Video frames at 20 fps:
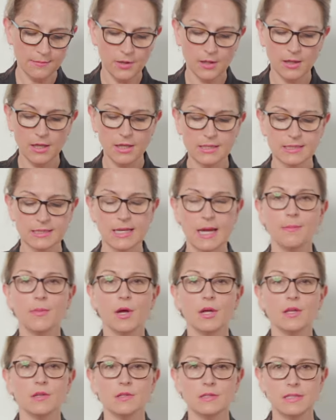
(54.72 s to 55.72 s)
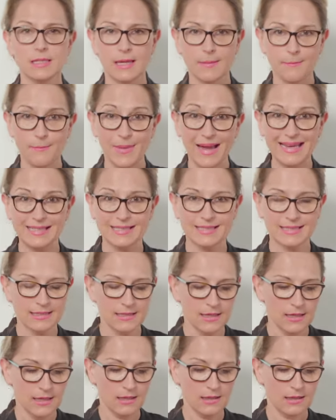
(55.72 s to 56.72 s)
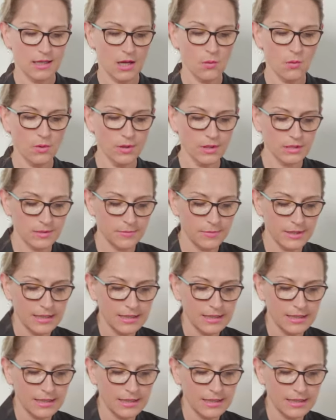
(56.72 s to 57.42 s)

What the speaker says: I'm going to start by using a base. Now I want it to be a